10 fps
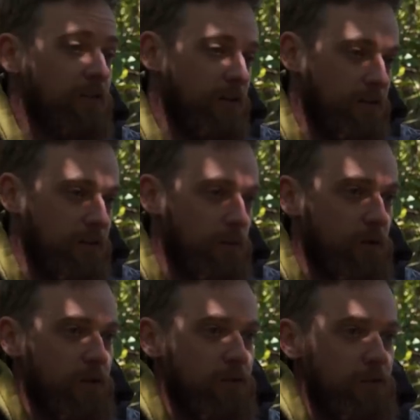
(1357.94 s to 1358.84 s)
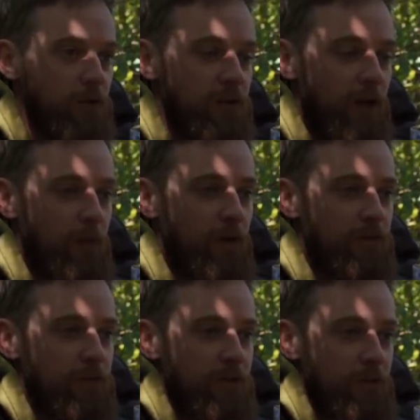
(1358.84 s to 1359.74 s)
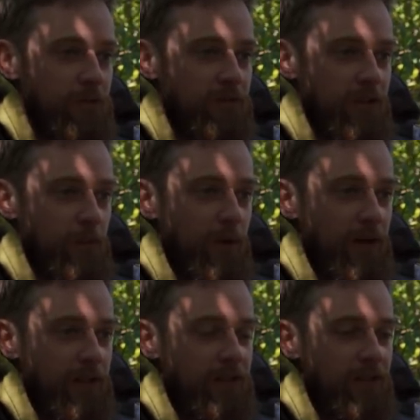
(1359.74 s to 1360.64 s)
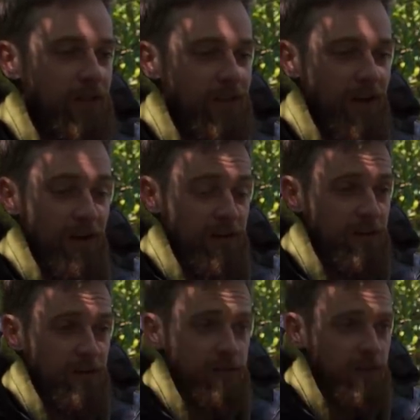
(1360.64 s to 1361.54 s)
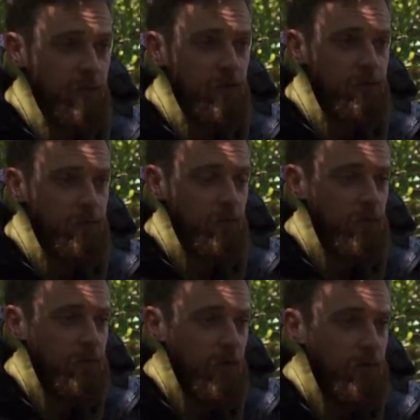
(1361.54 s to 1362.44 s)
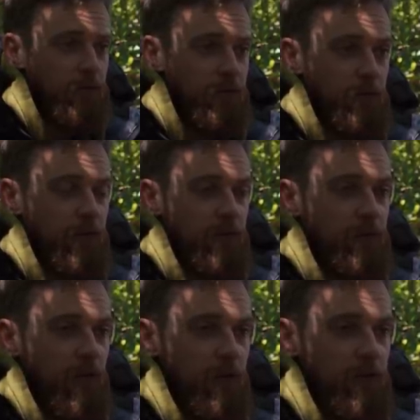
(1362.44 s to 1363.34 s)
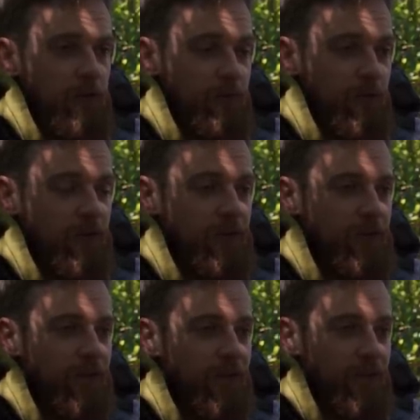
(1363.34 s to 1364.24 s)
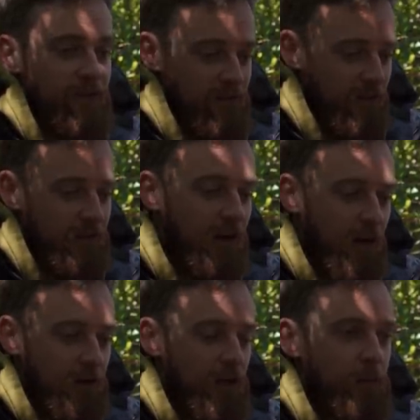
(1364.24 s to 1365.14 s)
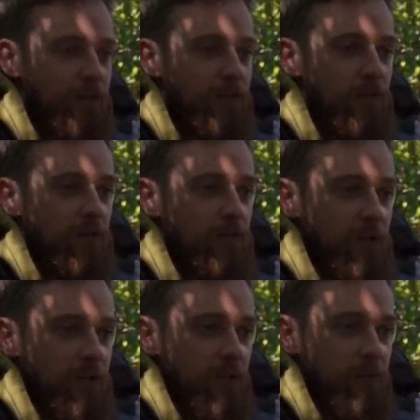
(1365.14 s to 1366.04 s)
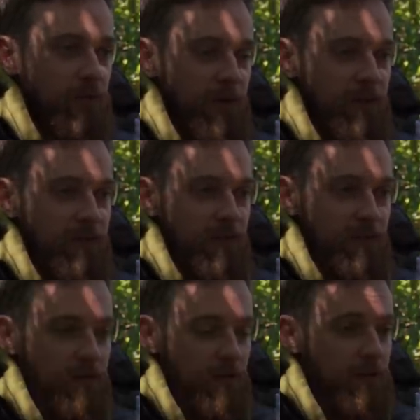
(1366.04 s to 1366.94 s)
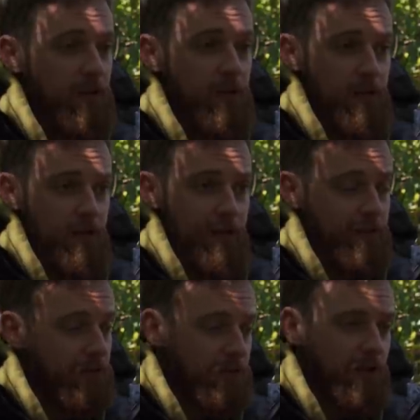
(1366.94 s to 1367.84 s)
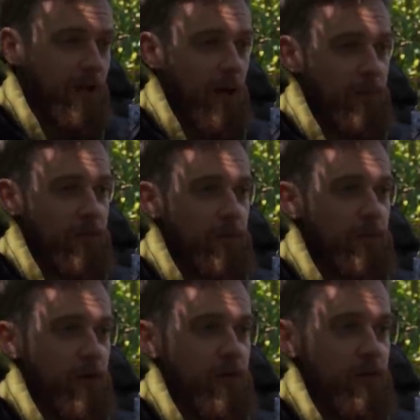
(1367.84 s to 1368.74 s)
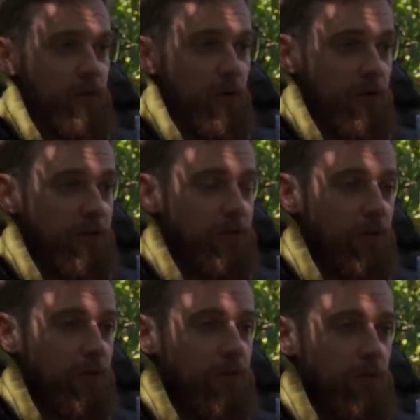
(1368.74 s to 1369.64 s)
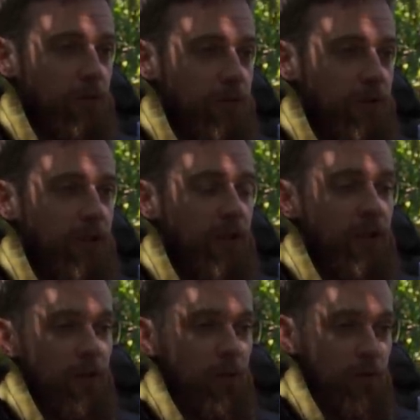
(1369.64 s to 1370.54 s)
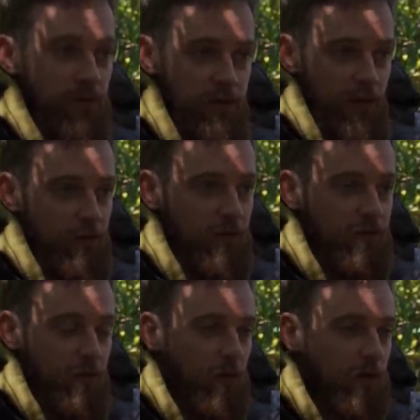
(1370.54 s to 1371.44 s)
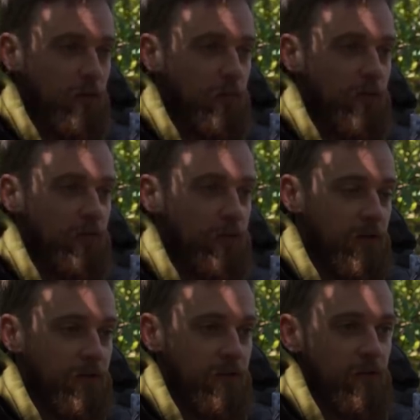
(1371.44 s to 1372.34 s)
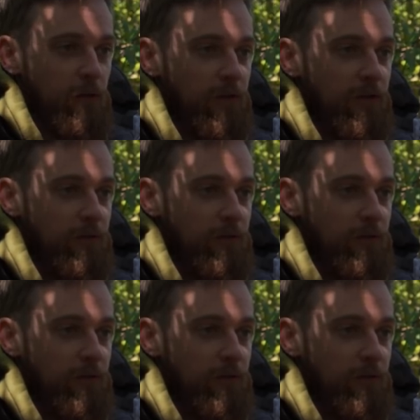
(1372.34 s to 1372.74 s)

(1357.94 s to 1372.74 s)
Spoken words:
I showed you in the previous vlog how much of a difference it can make, and it's the same with phone photography as well. You can really change how that image looks when it comes to editing. So again, you can get apps on your phone if you are into phone photography, or you can get things like Lightroom and Photoshop